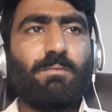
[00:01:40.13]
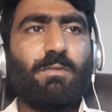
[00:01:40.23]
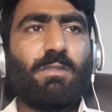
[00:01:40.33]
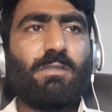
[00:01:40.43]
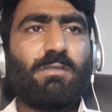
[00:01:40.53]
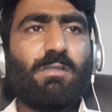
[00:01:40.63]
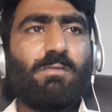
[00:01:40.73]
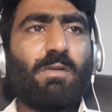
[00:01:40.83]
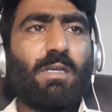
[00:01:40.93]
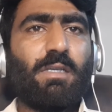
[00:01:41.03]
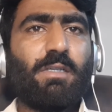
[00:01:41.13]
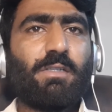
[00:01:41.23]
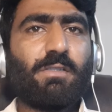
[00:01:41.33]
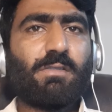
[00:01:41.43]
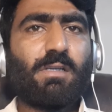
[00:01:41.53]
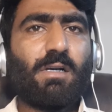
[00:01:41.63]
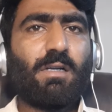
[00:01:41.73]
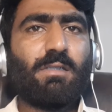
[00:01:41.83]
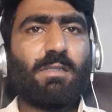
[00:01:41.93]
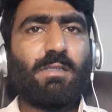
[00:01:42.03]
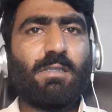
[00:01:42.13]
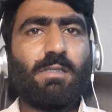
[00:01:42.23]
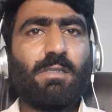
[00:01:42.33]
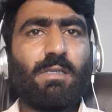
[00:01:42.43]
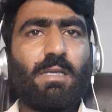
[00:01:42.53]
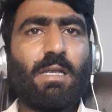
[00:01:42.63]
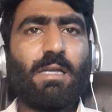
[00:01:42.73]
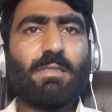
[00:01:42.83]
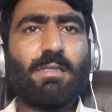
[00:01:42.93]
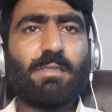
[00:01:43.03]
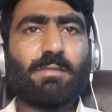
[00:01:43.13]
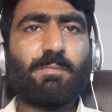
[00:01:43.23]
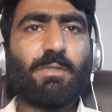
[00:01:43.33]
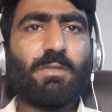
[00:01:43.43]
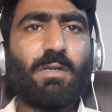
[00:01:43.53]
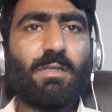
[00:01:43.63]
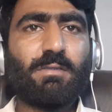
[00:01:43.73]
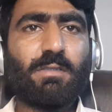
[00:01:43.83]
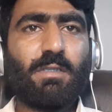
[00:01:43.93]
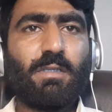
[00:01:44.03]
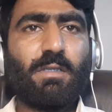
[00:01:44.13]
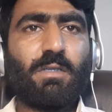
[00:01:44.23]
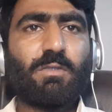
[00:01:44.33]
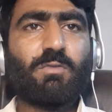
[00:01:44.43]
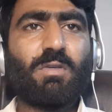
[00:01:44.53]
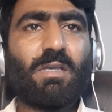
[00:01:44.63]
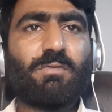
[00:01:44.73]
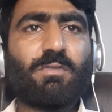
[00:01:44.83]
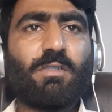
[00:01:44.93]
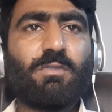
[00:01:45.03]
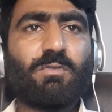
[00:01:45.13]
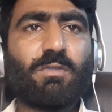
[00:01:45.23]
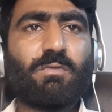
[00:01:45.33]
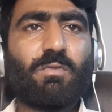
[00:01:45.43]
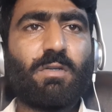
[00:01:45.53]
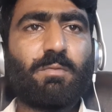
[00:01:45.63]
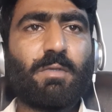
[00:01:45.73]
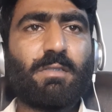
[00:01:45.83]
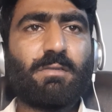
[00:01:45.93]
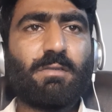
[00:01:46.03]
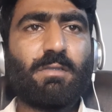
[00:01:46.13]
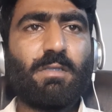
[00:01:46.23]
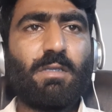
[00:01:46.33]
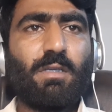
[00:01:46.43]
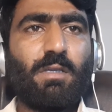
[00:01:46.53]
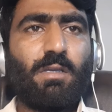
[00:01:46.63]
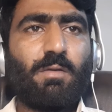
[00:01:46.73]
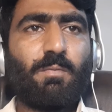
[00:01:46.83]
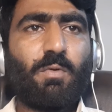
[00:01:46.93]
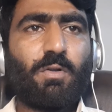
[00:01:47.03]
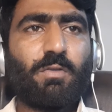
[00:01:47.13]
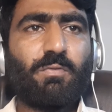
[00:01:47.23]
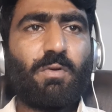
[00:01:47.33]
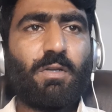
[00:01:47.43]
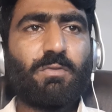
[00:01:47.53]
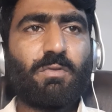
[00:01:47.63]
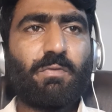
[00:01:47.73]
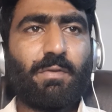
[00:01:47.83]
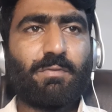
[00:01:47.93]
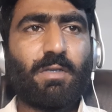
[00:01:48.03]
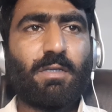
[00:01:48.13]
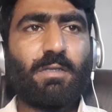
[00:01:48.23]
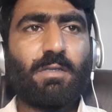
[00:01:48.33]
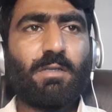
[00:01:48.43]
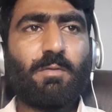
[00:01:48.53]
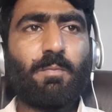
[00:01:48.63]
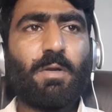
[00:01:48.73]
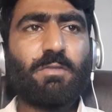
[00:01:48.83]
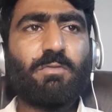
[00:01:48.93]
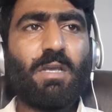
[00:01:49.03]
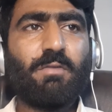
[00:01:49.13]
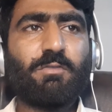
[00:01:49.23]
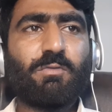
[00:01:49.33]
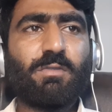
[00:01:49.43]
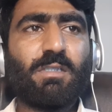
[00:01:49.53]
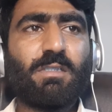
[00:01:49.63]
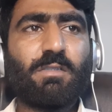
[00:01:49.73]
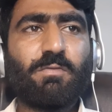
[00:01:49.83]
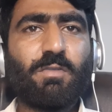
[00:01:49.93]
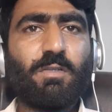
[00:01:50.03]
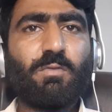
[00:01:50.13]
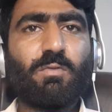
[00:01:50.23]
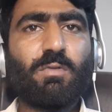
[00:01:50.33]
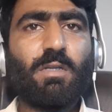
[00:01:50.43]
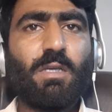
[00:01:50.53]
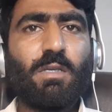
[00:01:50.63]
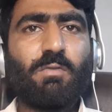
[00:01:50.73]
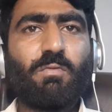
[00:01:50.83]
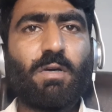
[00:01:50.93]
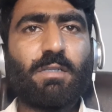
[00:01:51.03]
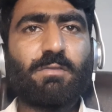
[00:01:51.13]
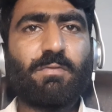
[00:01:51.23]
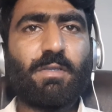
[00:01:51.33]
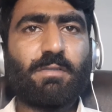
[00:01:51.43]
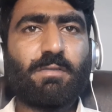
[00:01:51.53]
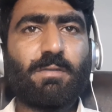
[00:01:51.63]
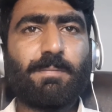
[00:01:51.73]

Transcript: This is why it is called headless, because you have still using WordPress body for your website, but you have using a different tool for its face.